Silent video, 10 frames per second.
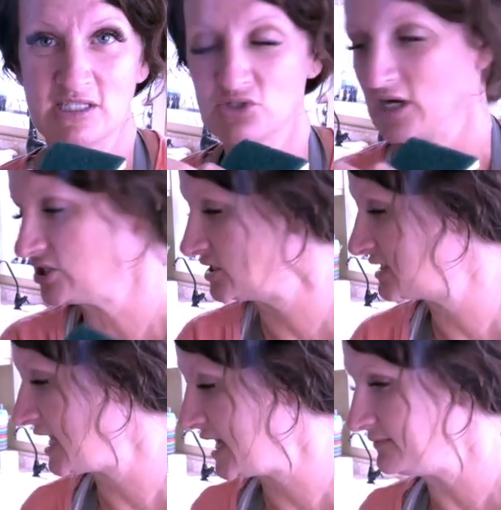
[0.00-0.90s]
has a scratchy
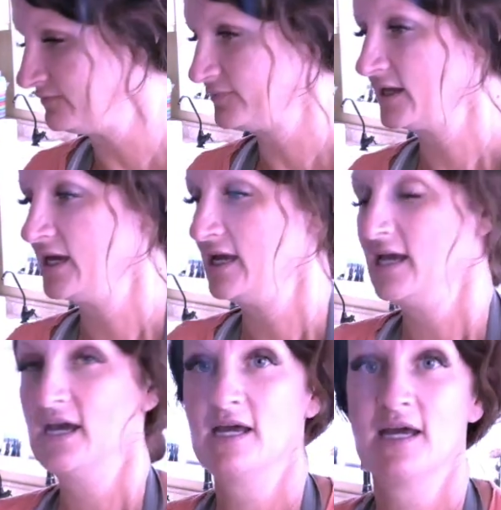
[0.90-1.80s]
side.
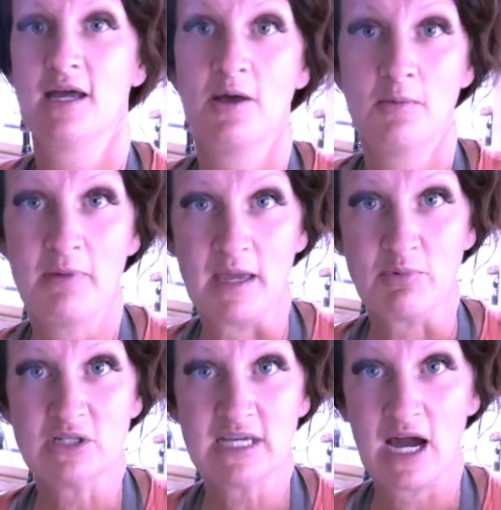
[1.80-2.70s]

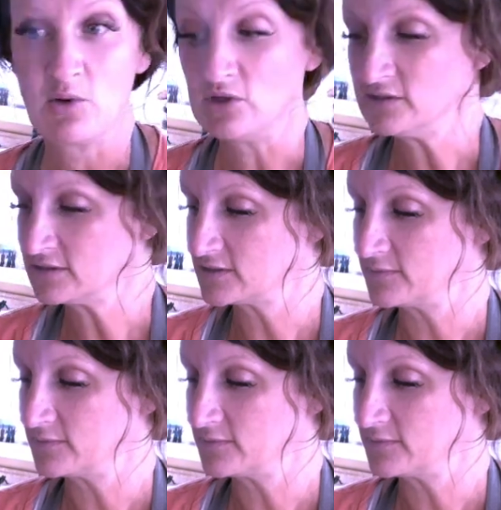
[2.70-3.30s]
Paper towels.